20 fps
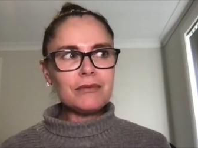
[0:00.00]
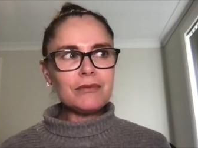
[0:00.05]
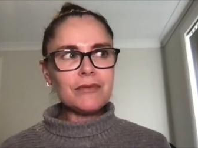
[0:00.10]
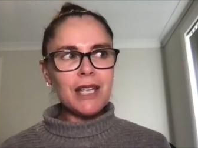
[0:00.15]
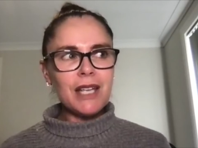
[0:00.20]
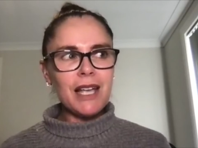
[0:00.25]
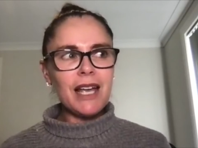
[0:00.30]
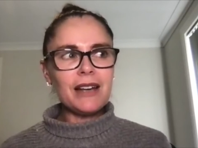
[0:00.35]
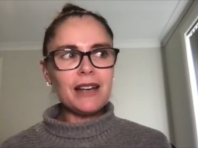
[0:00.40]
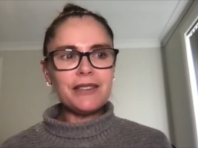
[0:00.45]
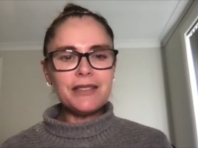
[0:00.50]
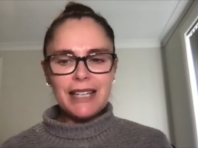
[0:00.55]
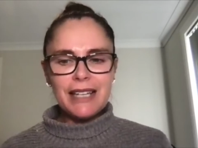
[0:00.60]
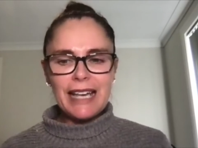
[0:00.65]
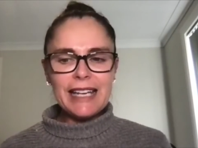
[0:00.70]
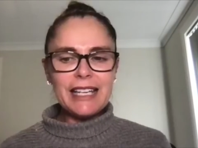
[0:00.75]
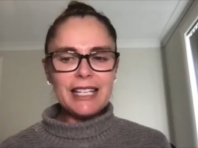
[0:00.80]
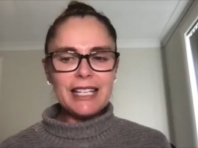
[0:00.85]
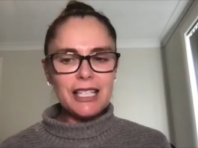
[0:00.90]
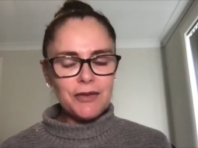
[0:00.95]
how
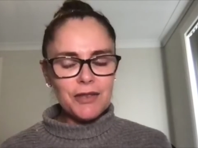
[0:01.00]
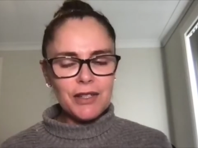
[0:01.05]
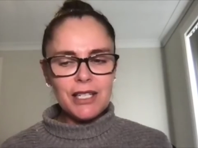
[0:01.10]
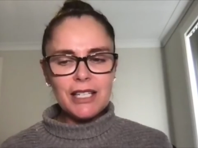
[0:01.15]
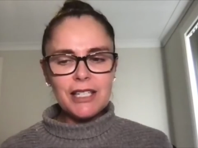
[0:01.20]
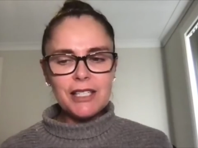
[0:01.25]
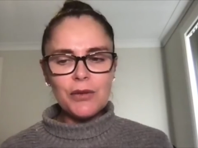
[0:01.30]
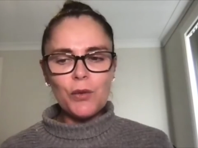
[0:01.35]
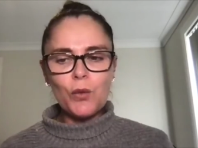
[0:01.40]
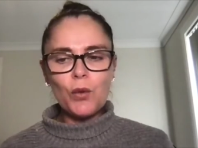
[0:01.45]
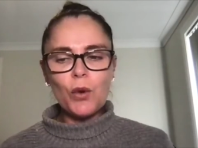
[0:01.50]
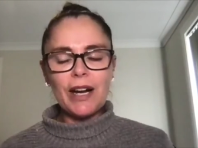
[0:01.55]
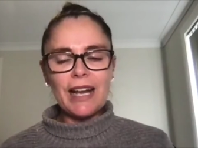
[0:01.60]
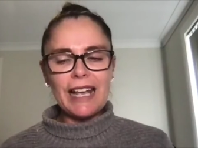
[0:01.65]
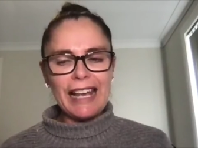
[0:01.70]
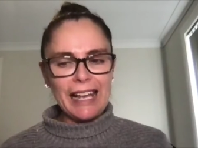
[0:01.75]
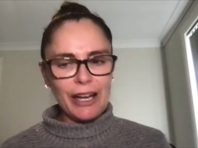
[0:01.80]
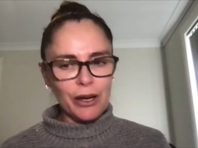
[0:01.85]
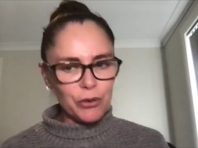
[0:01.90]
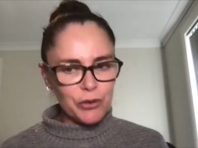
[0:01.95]
negative it is and
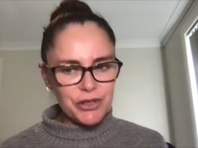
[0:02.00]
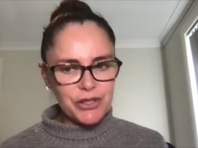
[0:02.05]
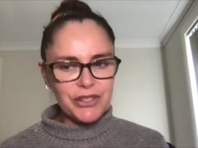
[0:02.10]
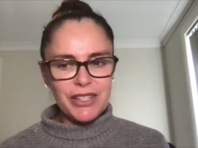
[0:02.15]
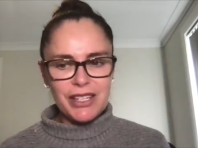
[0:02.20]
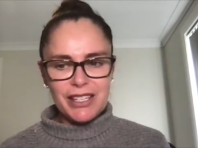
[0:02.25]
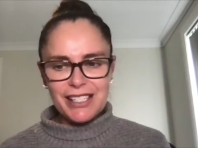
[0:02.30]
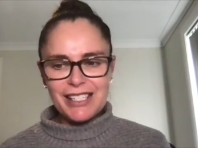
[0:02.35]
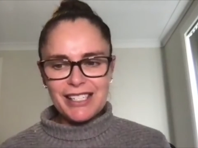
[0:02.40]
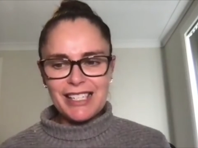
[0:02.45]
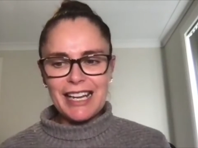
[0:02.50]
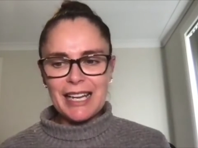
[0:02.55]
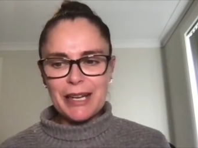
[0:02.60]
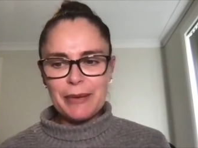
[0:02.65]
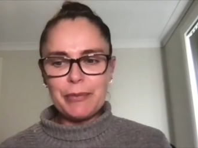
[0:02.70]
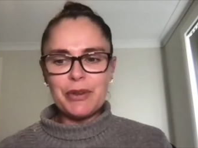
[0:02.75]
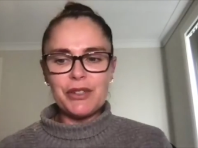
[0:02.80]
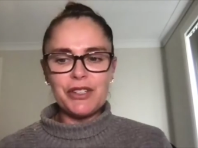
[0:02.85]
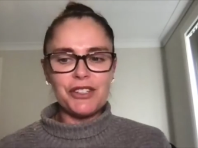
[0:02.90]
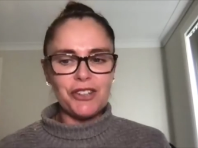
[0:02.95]
what else they're
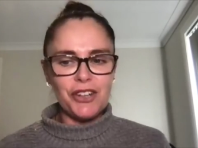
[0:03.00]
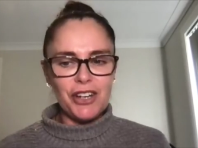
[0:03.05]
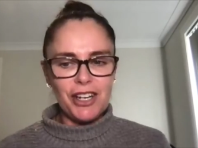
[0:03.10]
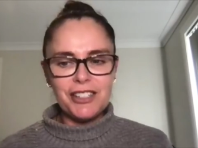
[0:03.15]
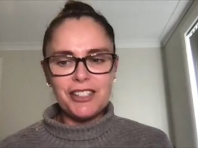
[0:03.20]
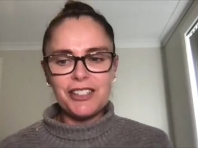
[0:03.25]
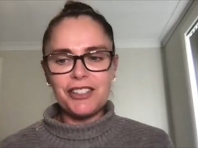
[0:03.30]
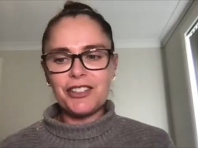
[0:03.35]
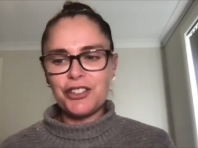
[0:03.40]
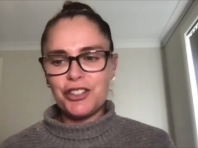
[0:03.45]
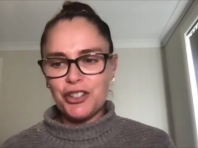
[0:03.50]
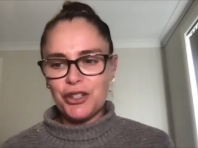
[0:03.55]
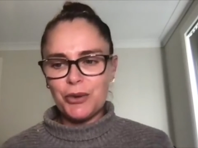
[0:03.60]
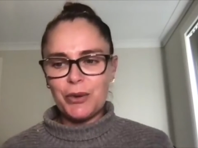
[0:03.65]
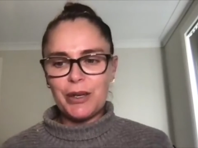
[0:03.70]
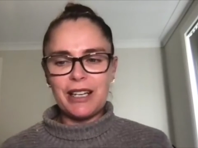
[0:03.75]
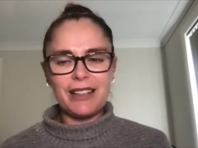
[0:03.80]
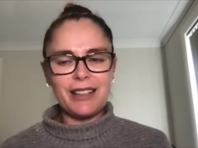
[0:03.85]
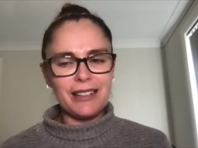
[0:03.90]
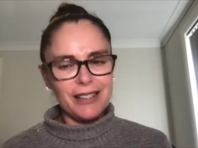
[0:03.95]
saying besides the
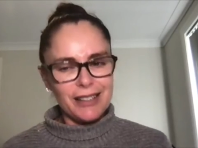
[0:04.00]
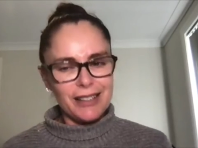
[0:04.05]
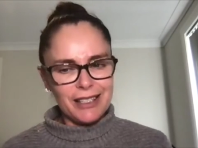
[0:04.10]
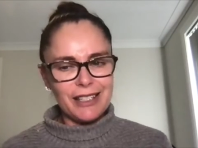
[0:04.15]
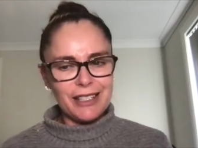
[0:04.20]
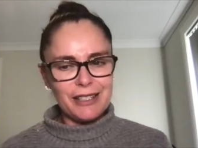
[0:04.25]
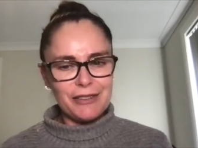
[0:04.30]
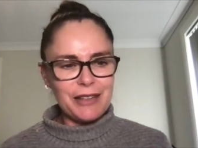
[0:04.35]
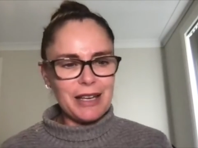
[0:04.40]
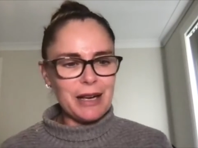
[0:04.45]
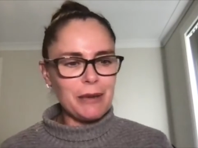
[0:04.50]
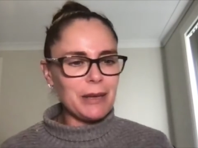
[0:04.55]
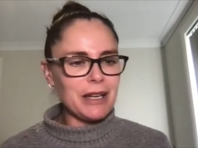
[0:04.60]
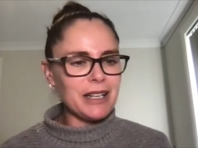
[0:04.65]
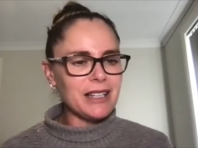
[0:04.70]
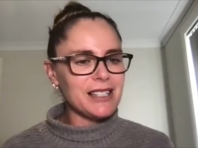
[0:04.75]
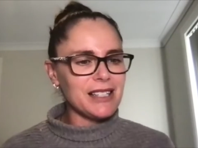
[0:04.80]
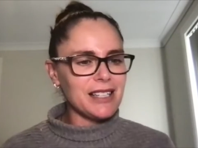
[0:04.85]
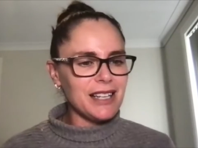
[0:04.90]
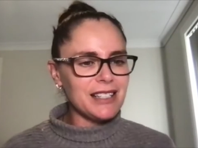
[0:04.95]
chewing and the licking, if that
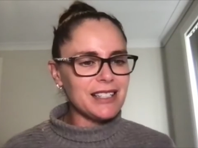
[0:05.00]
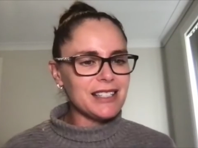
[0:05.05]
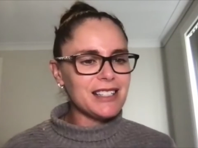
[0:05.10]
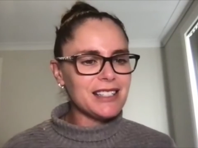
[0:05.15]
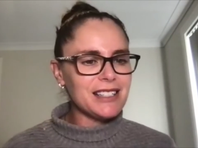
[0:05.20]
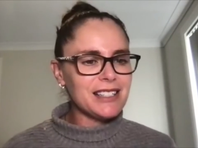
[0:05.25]
makes sense.